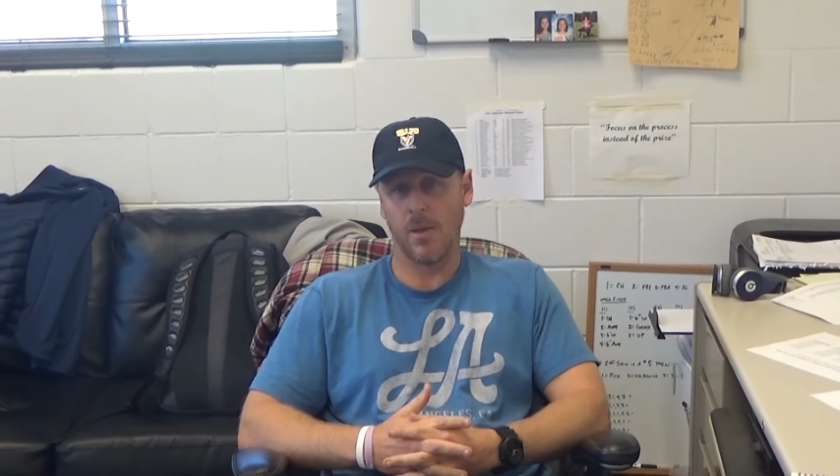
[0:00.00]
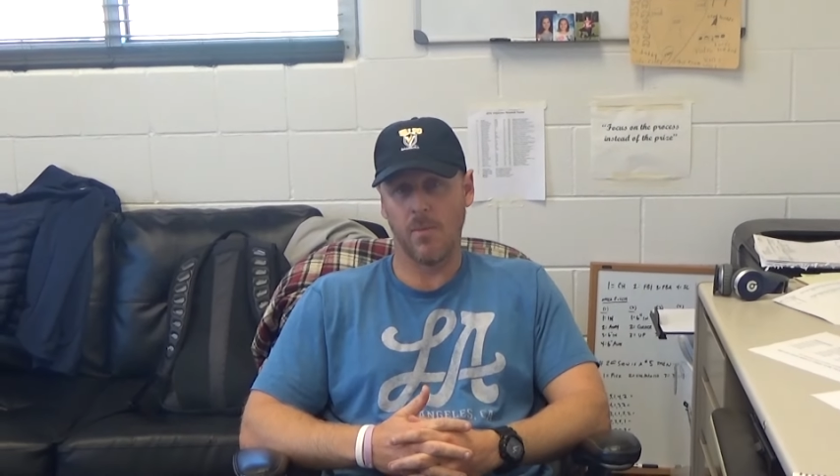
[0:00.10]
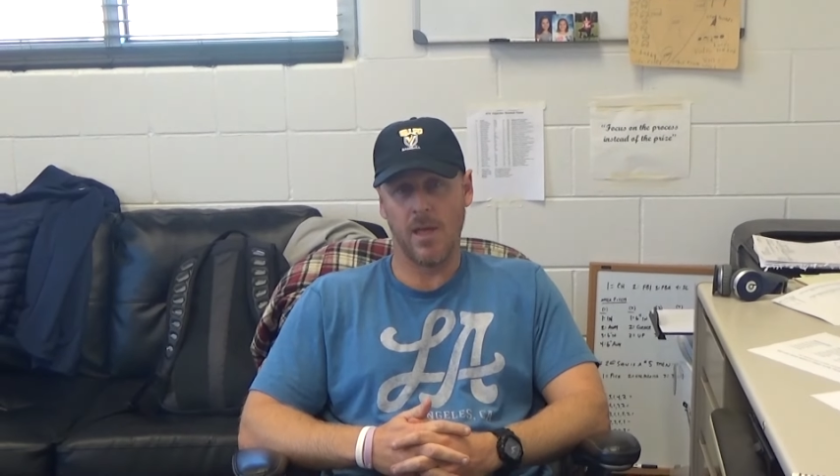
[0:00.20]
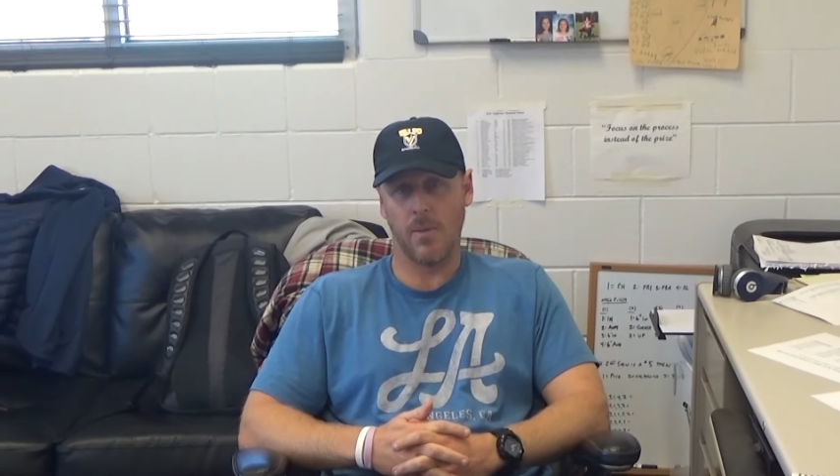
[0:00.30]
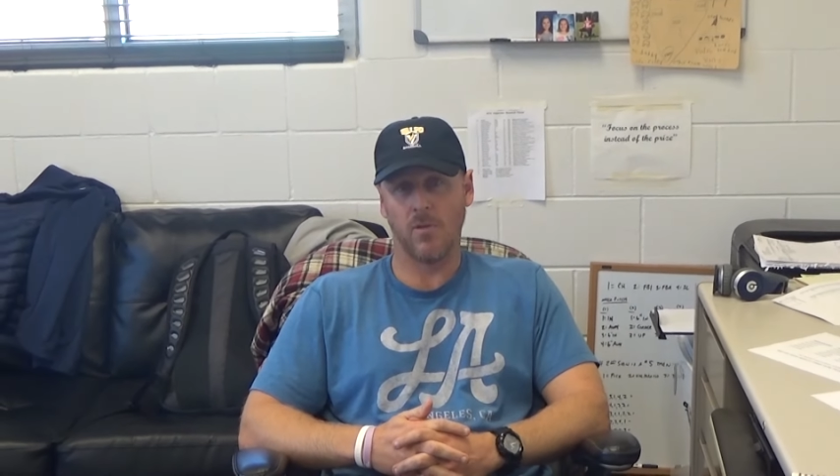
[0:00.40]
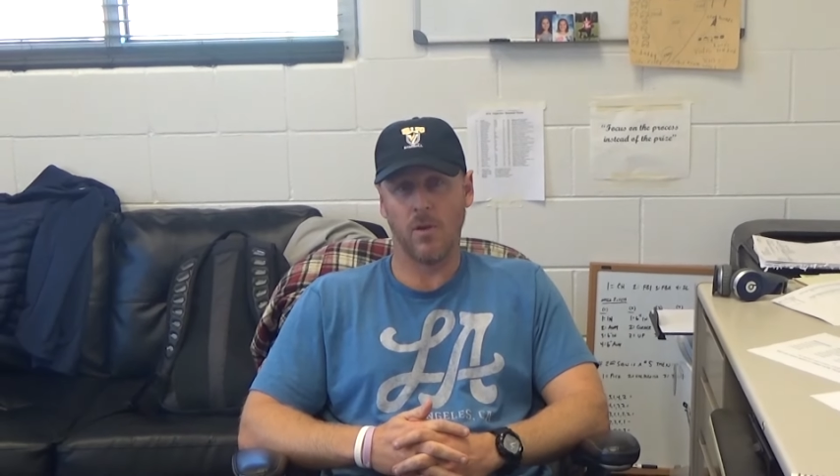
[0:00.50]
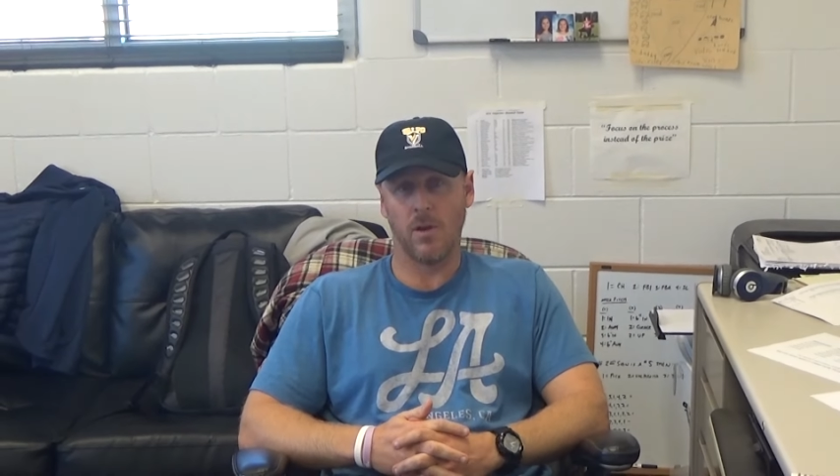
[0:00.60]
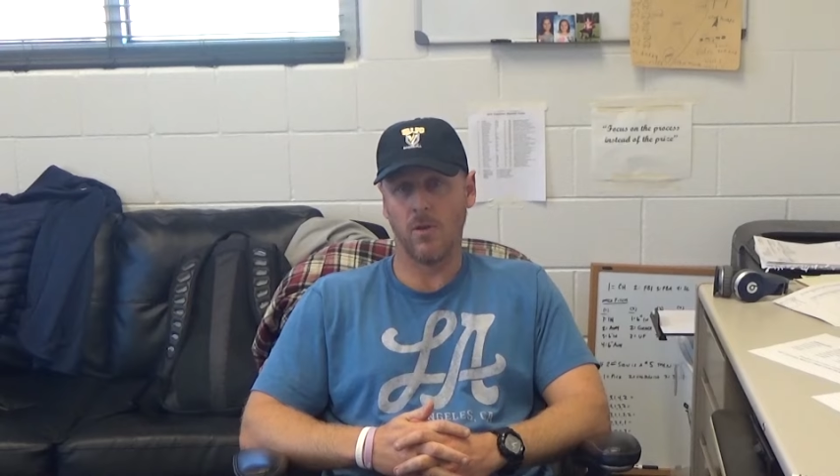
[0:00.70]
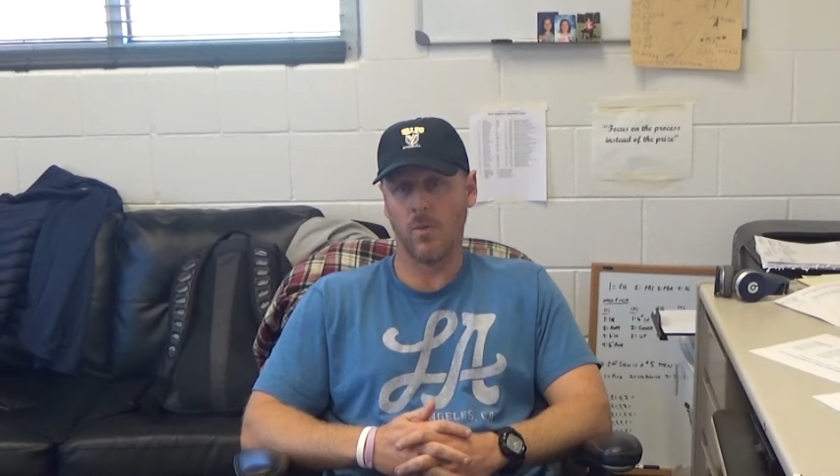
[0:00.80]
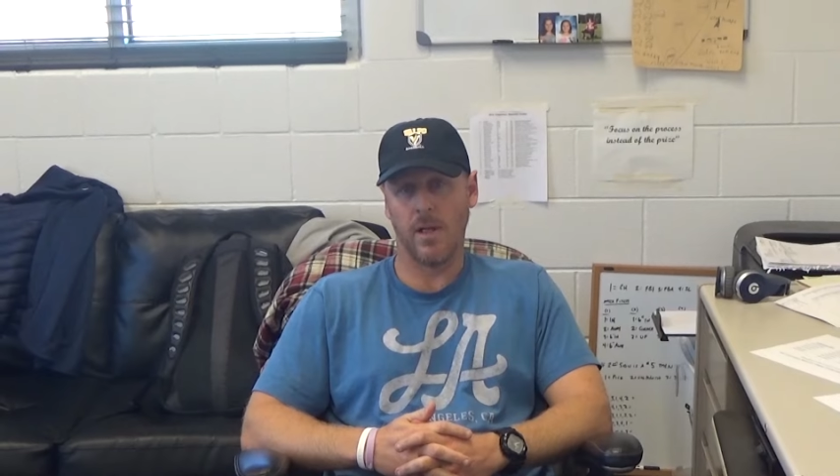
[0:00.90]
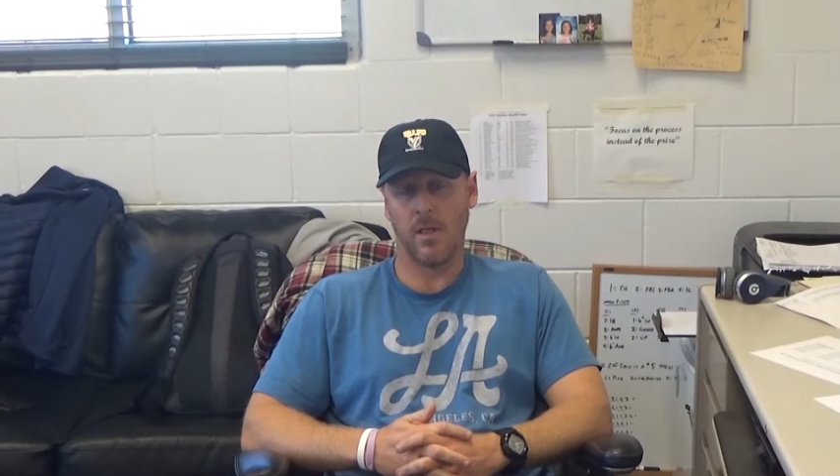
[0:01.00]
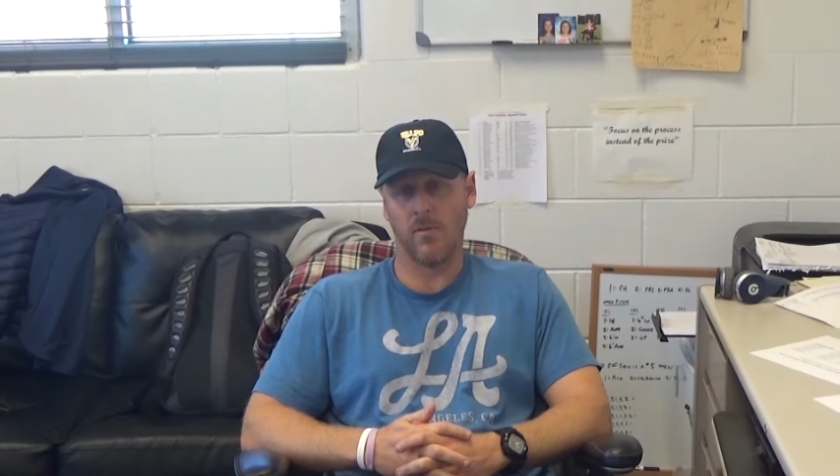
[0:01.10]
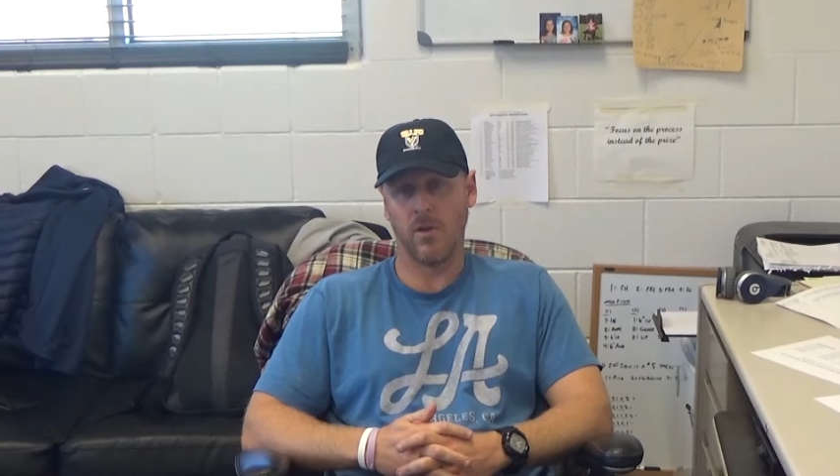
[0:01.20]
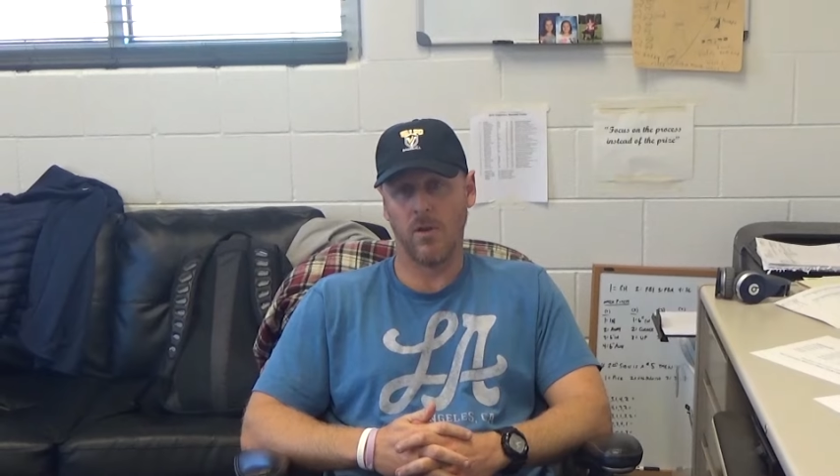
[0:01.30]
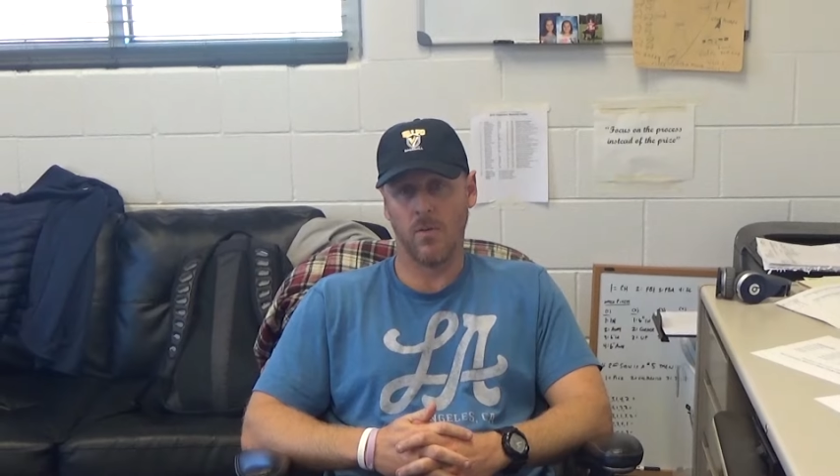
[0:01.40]
give me the opportunity to do what I
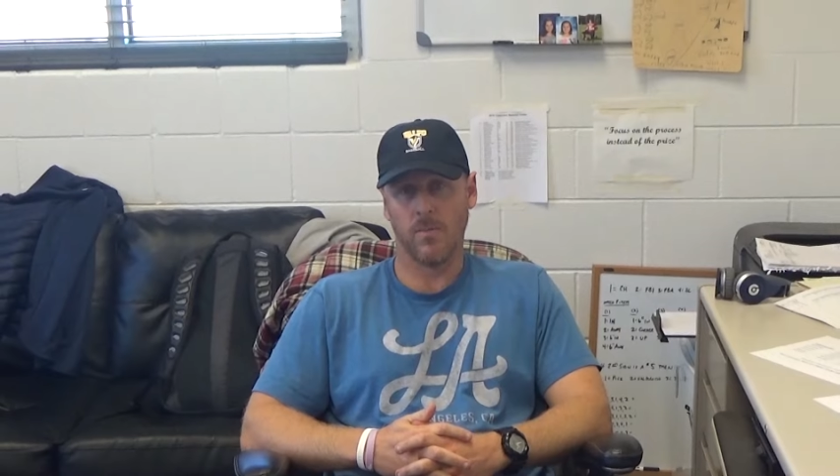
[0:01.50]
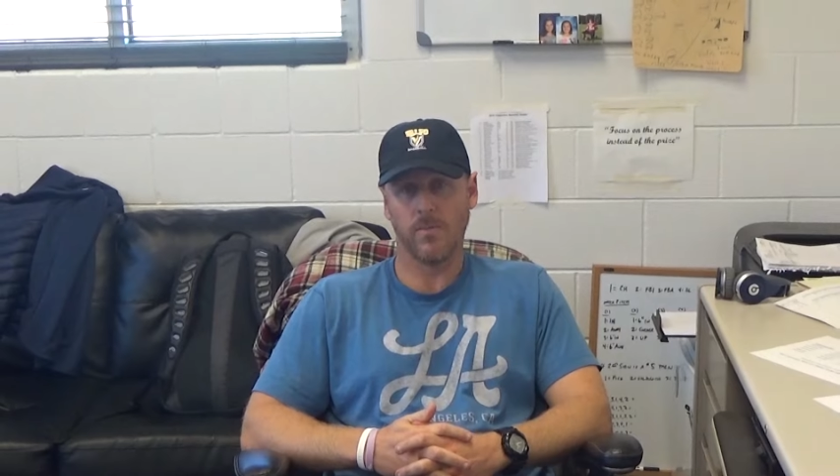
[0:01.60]
love to do.